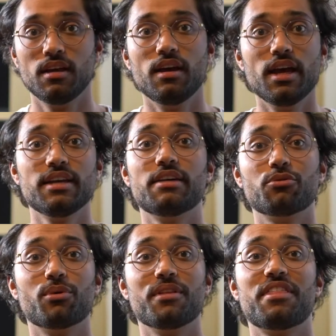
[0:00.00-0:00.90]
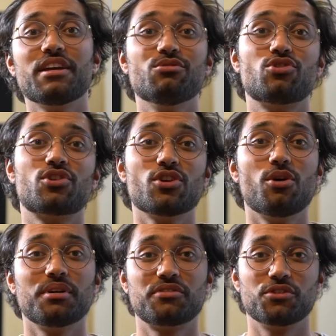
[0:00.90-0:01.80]
Hey everyone, thank you so
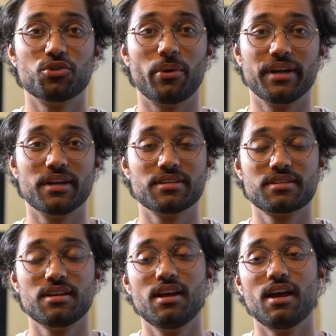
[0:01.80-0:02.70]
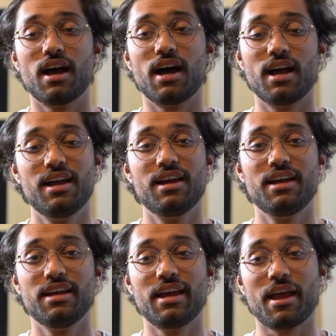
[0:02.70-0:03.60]
much for joining us.
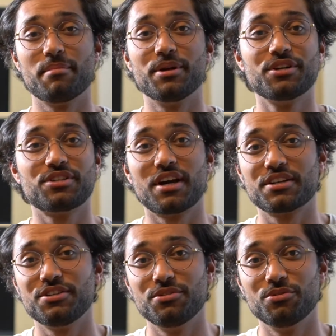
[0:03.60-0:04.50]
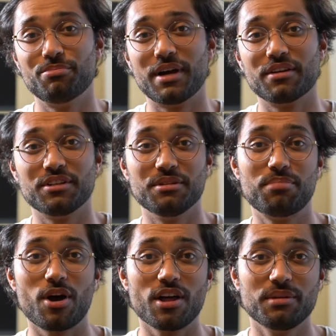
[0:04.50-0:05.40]
I am here to talk to you about the
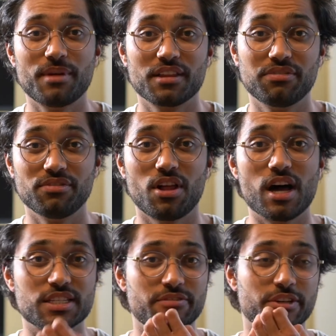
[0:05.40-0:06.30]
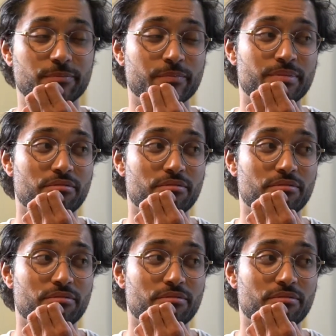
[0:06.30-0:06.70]
polymath philosophy.